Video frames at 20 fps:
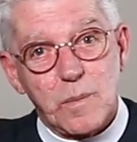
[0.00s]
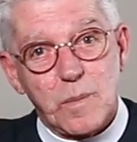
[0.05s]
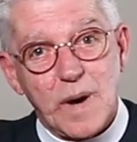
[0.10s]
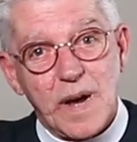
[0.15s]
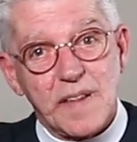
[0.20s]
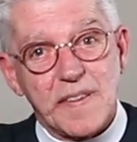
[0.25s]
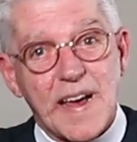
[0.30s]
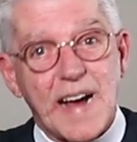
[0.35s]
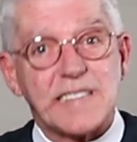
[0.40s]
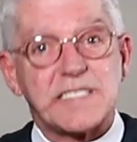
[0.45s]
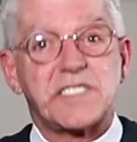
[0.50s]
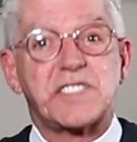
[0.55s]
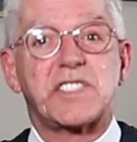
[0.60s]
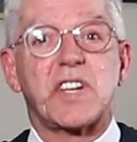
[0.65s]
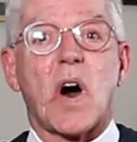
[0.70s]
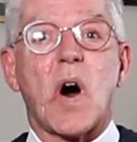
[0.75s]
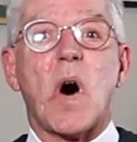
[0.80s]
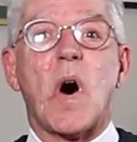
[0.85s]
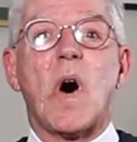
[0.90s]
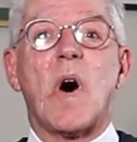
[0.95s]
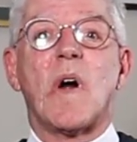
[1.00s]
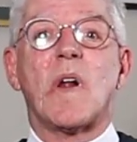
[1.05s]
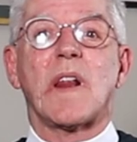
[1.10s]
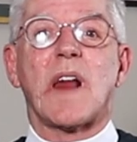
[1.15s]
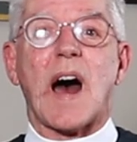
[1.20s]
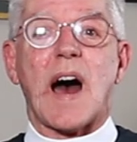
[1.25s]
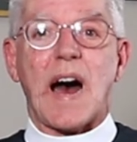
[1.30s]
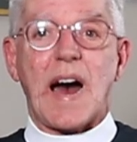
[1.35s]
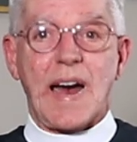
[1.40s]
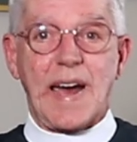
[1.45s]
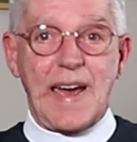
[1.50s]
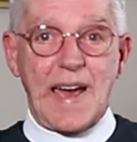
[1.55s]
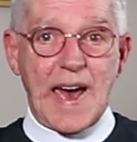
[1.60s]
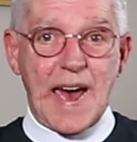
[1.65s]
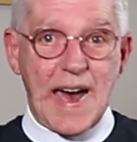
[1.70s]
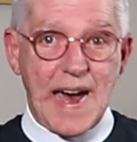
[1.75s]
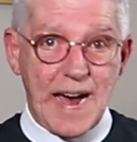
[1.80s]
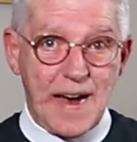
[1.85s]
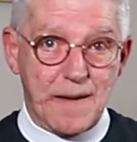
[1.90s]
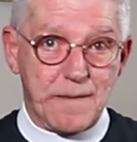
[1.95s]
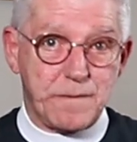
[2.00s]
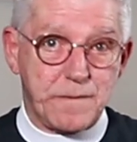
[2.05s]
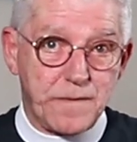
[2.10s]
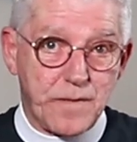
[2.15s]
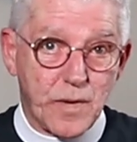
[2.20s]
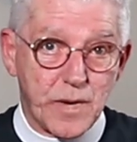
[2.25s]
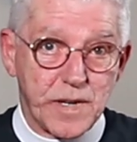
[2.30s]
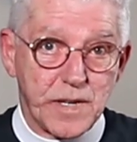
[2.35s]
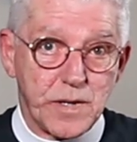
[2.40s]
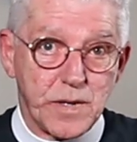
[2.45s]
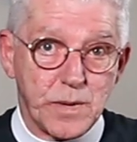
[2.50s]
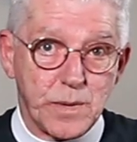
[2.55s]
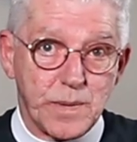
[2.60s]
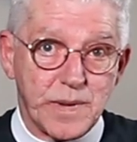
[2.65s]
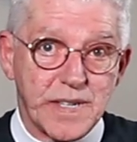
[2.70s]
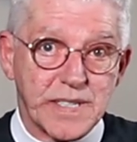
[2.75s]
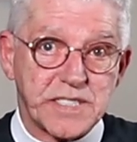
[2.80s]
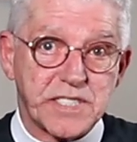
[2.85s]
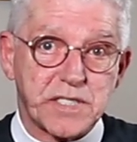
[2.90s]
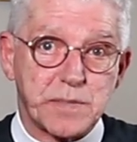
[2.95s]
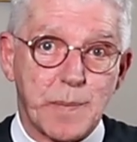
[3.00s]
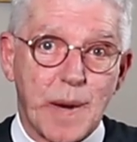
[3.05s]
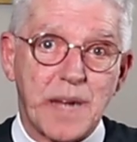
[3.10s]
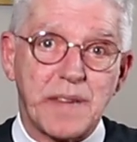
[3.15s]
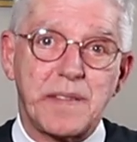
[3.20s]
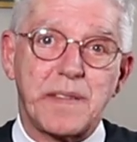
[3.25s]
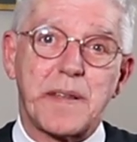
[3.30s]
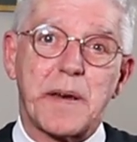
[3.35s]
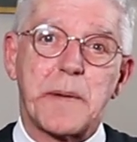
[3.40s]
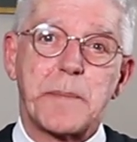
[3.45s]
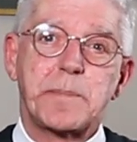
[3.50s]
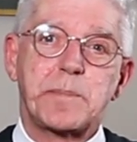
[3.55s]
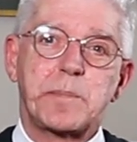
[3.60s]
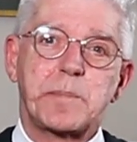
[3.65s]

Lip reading: Well, that's all I have for you this month.